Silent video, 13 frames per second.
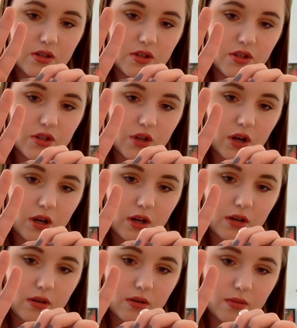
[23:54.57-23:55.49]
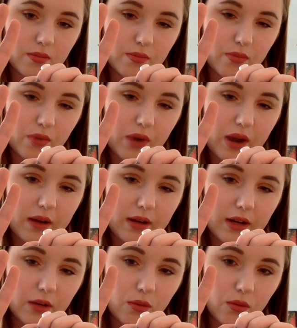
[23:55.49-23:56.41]
dark
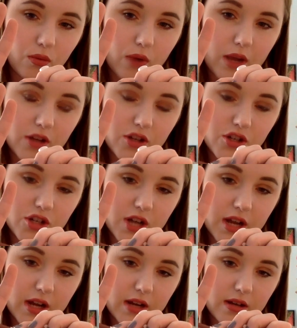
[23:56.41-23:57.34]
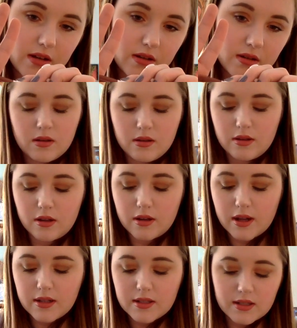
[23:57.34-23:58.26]
browny red shade. The
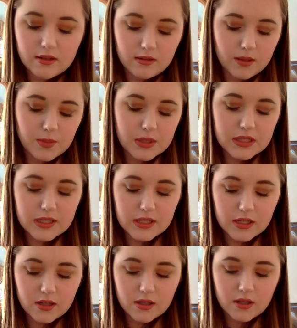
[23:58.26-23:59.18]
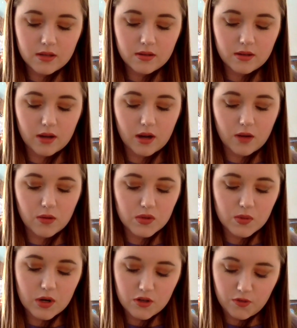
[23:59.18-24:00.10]
next lippy stick that I will
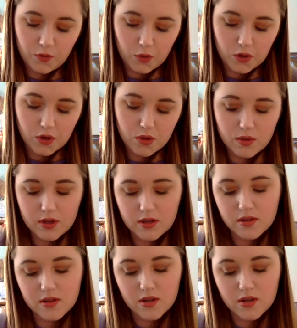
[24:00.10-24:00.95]
swatch for you is